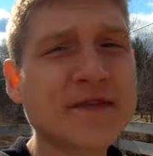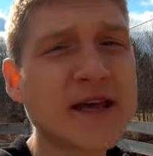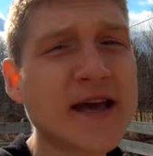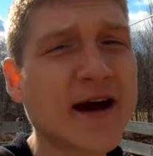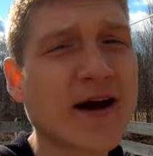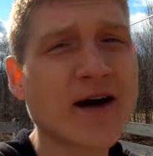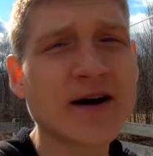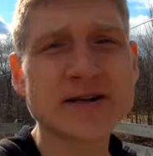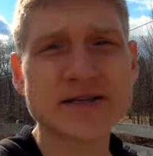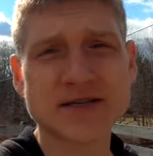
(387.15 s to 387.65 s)
the
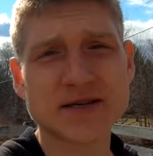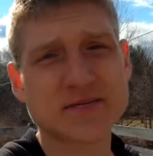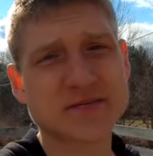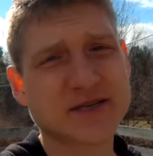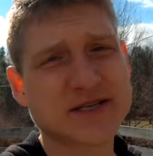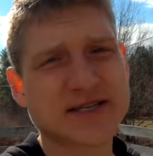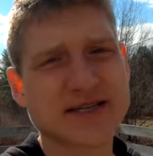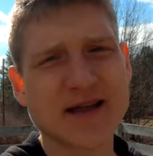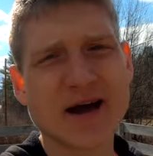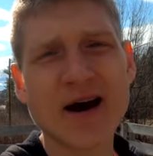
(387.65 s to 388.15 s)
awesome
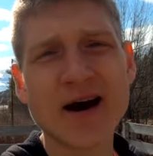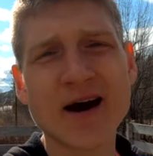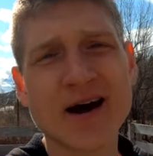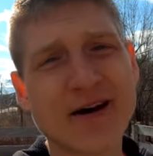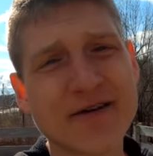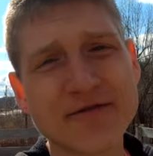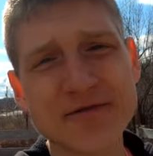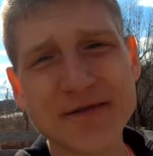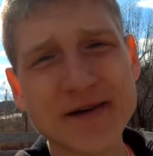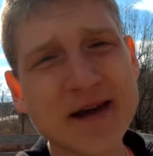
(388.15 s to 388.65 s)

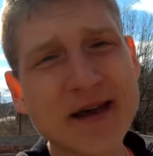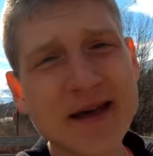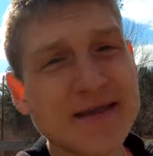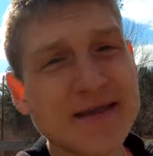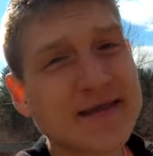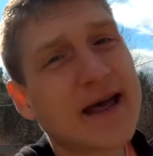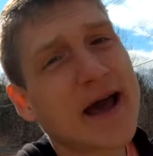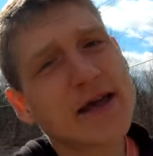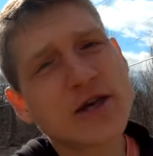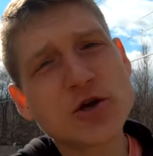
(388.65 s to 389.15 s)
stuff
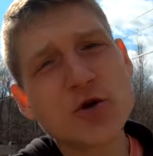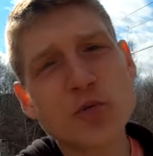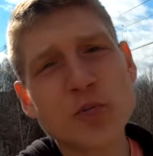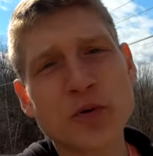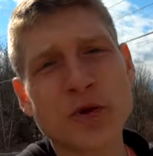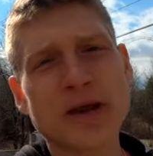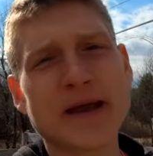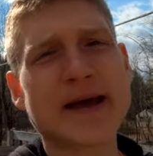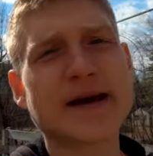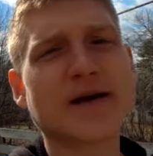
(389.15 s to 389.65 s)
that you
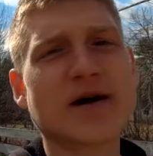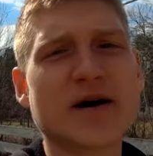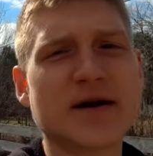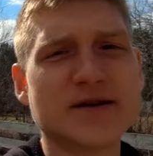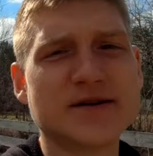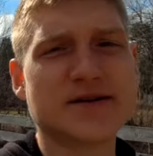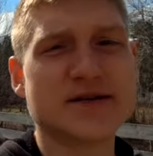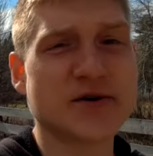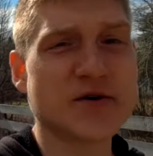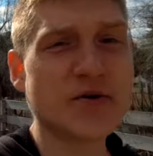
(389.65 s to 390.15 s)
plan
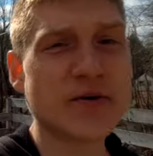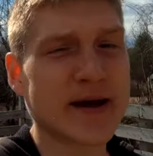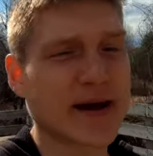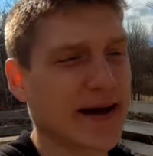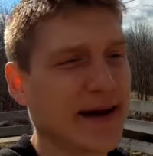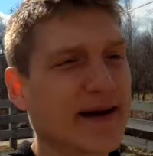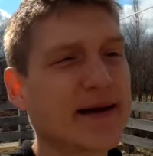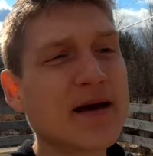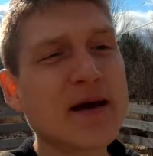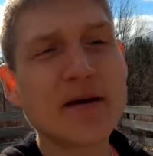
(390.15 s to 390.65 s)
on
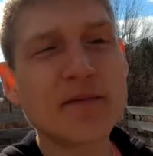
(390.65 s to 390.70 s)
doing,